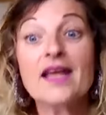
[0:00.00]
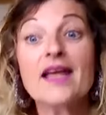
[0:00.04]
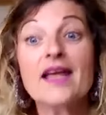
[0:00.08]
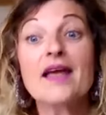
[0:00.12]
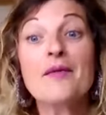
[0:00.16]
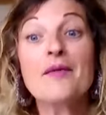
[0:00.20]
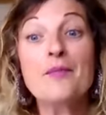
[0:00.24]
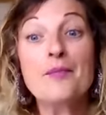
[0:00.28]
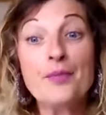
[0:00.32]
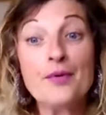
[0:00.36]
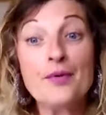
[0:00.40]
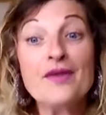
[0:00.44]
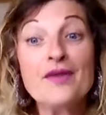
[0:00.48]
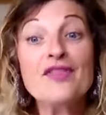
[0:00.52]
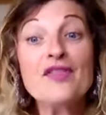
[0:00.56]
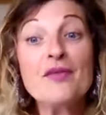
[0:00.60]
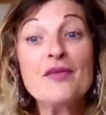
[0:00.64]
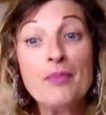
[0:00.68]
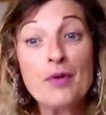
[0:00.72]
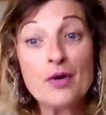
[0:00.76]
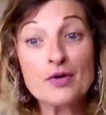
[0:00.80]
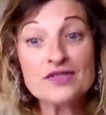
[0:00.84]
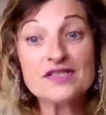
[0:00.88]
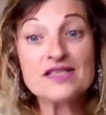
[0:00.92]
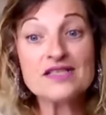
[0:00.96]
and bring the
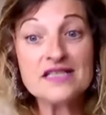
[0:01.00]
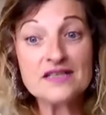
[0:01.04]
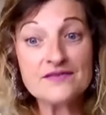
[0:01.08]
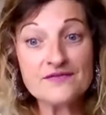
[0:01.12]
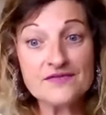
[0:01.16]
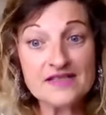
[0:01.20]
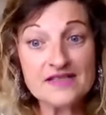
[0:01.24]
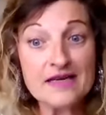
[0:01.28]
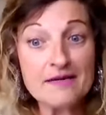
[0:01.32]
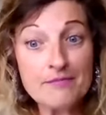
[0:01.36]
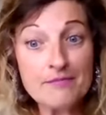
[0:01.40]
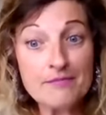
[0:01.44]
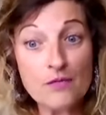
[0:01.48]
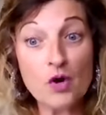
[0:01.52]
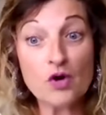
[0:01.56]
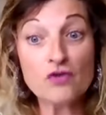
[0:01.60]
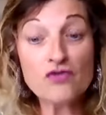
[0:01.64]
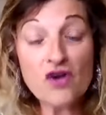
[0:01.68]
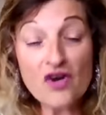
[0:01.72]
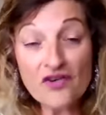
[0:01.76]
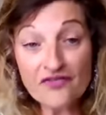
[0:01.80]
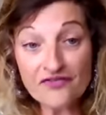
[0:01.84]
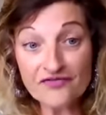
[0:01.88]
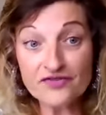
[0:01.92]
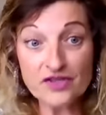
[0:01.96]
positives in more
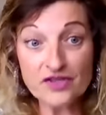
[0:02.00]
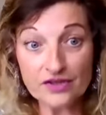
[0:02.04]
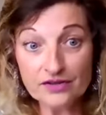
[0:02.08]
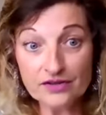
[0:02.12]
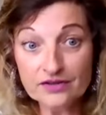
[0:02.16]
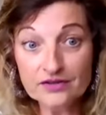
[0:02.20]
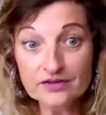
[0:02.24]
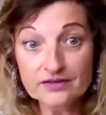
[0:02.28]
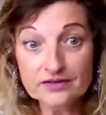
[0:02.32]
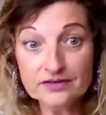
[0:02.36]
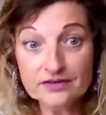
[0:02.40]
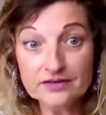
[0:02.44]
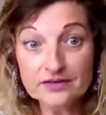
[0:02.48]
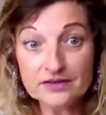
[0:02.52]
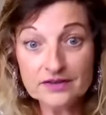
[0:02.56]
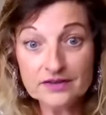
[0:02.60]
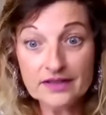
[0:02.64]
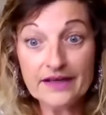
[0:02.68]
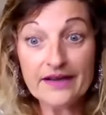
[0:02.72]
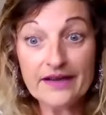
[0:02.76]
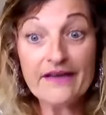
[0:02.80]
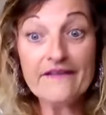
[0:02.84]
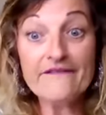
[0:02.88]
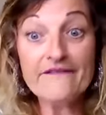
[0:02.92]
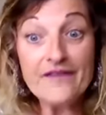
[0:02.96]
often
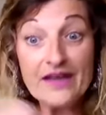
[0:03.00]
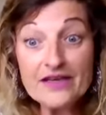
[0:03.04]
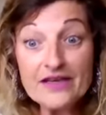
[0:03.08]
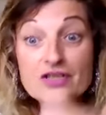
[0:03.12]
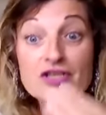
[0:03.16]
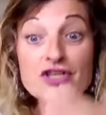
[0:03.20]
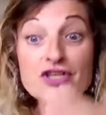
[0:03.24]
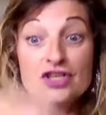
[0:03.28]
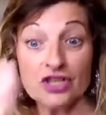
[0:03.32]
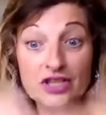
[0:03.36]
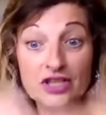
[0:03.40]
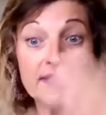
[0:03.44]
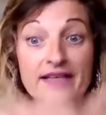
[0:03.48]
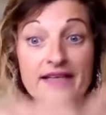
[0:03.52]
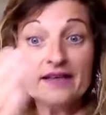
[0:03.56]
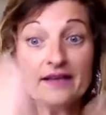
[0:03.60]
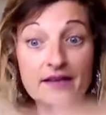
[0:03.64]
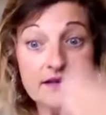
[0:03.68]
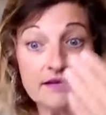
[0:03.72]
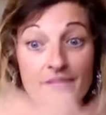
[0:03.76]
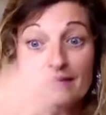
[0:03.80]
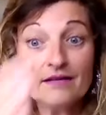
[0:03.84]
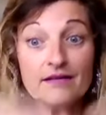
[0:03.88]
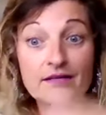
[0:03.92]
eventually